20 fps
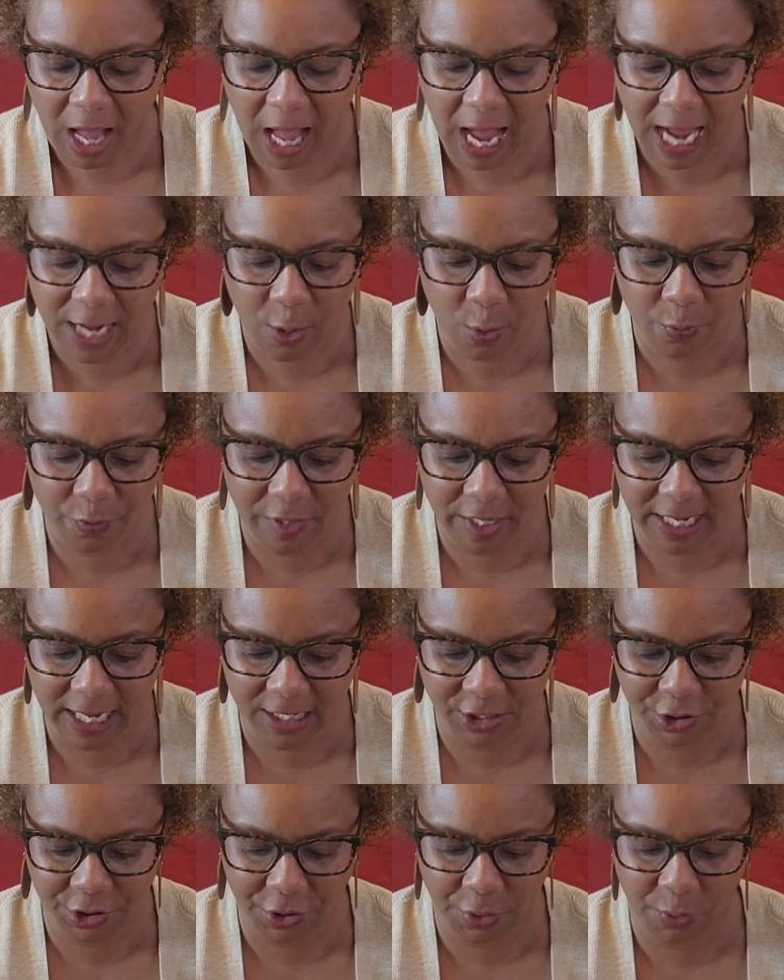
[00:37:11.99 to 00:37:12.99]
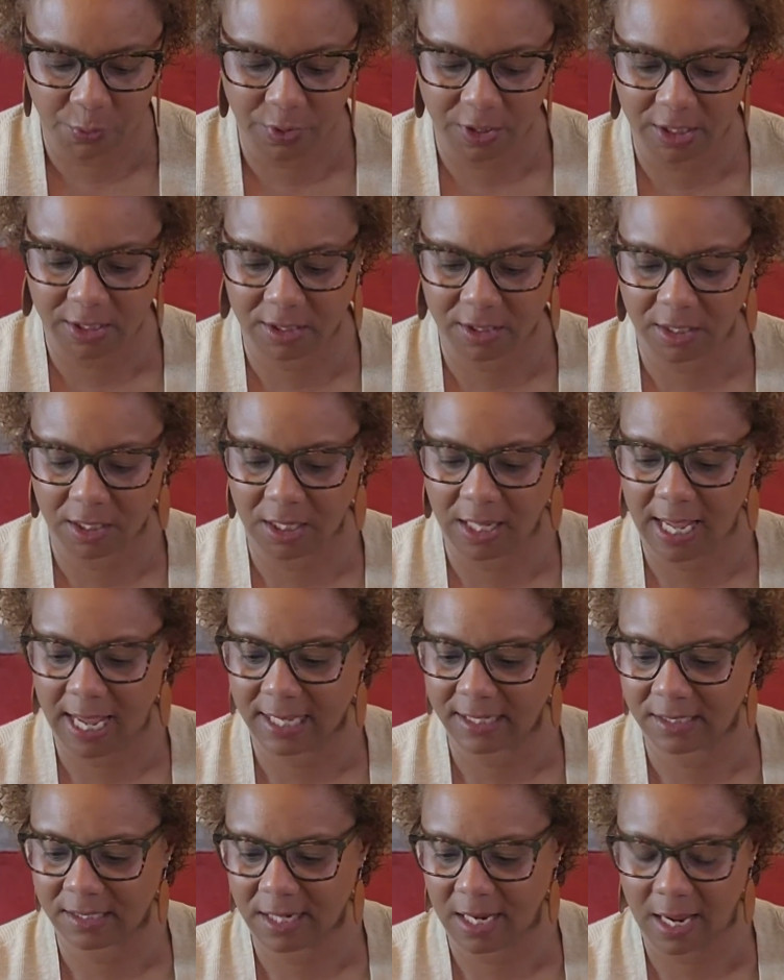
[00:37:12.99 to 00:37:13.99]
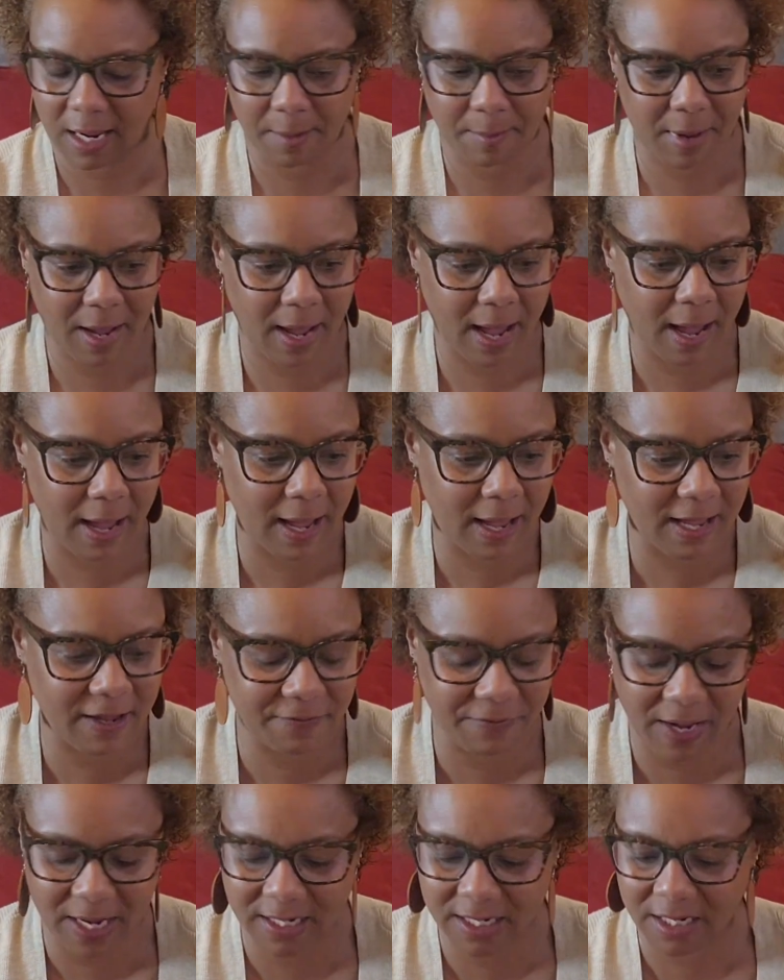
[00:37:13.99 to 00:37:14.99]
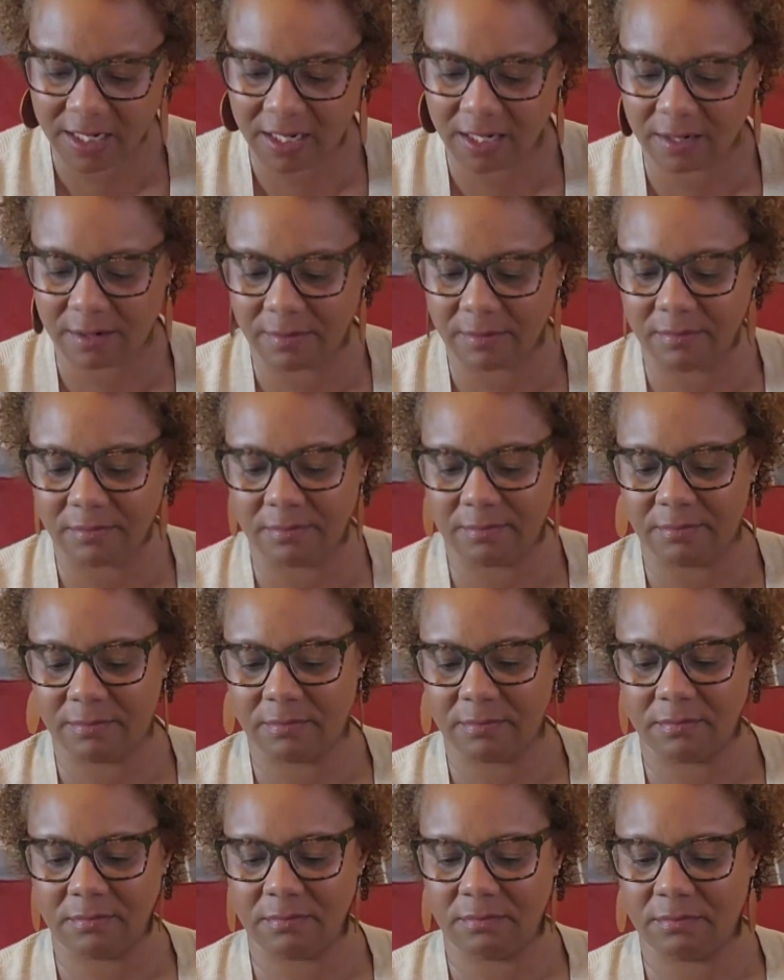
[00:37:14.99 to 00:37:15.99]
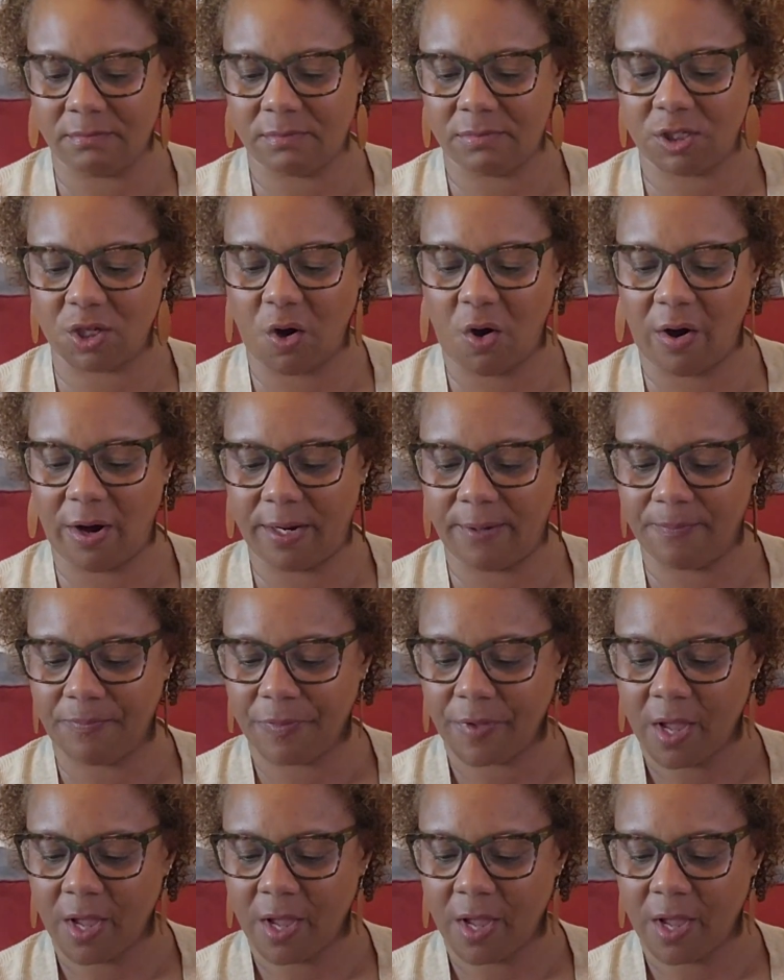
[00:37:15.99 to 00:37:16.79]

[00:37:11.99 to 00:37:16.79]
I don't think I showed this the last time. If I did, sorry.